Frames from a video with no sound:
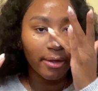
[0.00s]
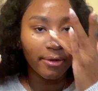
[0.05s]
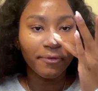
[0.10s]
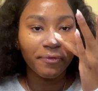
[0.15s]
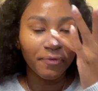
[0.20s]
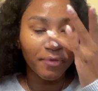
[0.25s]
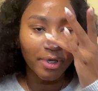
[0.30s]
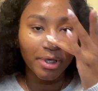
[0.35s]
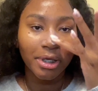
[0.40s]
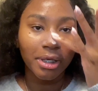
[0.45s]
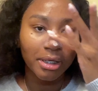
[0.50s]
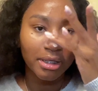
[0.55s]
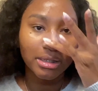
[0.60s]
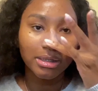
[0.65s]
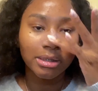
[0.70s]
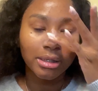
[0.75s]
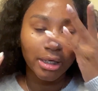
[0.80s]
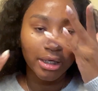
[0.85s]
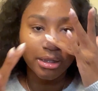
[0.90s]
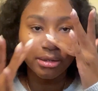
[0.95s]
face
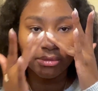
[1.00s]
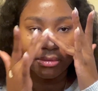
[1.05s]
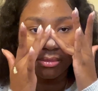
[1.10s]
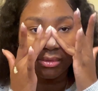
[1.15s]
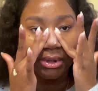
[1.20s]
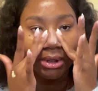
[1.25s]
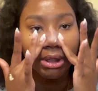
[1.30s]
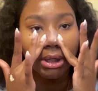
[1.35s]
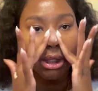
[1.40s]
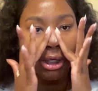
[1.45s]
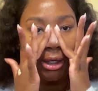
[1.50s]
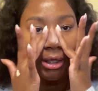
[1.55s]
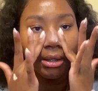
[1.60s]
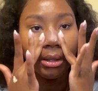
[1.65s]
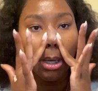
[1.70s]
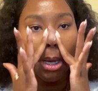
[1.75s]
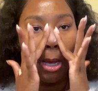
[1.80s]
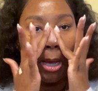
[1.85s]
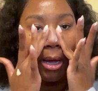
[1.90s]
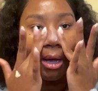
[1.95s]
and really
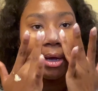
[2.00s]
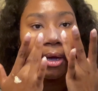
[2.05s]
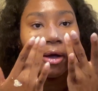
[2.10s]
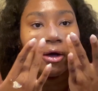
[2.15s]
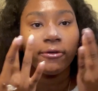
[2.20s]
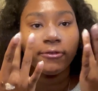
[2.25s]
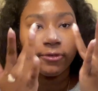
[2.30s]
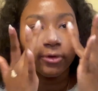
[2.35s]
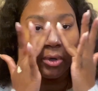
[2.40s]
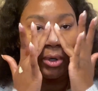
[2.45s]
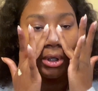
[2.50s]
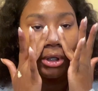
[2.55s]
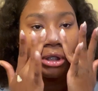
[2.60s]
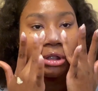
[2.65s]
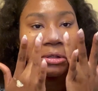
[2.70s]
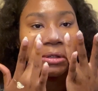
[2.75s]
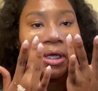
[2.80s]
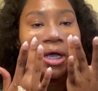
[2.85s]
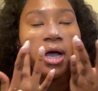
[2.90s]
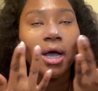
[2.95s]

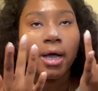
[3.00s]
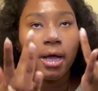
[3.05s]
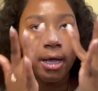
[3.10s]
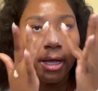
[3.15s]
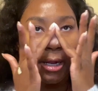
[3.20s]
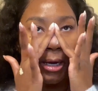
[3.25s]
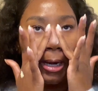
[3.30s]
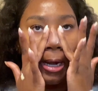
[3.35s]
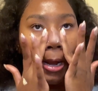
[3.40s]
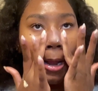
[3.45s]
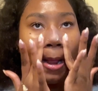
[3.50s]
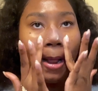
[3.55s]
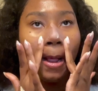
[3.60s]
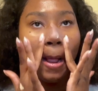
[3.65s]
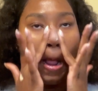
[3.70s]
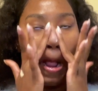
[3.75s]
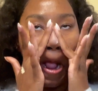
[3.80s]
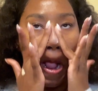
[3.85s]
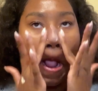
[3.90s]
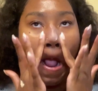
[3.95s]
focus on
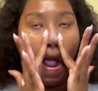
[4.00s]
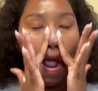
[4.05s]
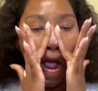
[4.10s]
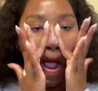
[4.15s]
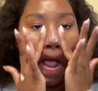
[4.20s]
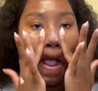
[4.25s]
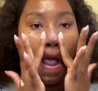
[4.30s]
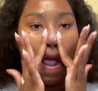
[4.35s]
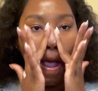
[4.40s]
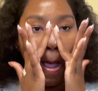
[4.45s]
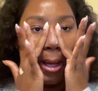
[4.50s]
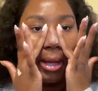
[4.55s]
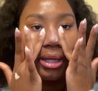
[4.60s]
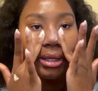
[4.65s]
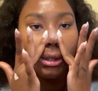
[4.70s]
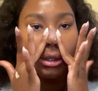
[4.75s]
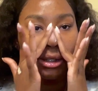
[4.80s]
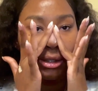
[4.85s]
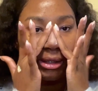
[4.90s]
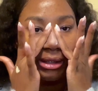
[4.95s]

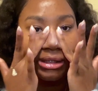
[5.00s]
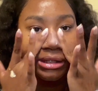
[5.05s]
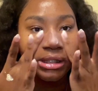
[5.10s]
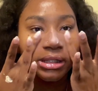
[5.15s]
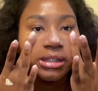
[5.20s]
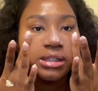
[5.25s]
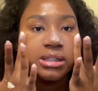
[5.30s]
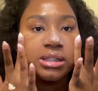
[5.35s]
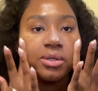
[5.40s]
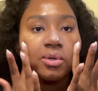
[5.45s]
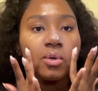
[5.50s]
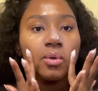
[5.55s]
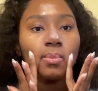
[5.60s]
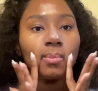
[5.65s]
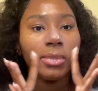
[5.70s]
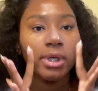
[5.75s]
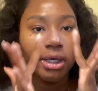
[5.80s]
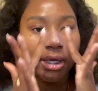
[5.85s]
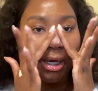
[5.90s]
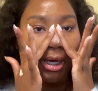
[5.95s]
your T-zone,
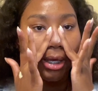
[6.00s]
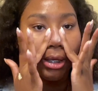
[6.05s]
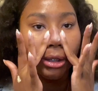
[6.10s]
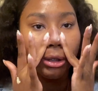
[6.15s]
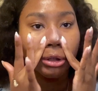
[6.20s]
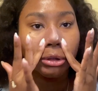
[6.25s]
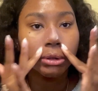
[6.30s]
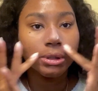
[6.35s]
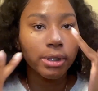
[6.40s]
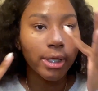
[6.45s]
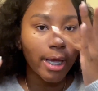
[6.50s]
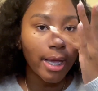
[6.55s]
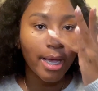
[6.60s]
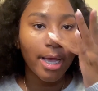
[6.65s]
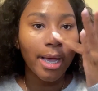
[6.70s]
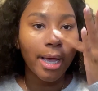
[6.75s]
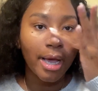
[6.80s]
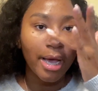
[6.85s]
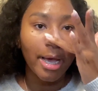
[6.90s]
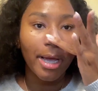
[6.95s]
because
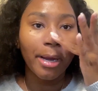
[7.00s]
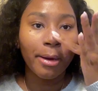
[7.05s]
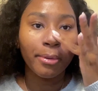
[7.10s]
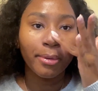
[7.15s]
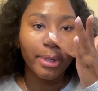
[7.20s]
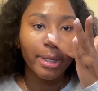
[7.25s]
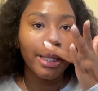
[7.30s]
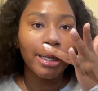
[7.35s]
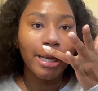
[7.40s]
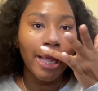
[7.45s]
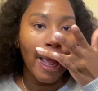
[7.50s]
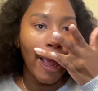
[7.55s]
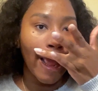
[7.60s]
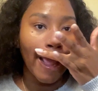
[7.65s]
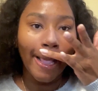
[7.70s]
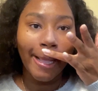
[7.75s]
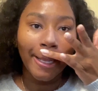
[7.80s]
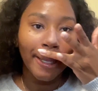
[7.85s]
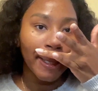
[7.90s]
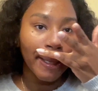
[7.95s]
I
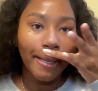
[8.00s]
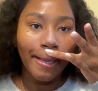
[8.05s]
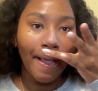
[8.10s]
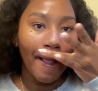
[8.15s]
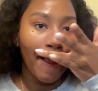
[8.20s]
realize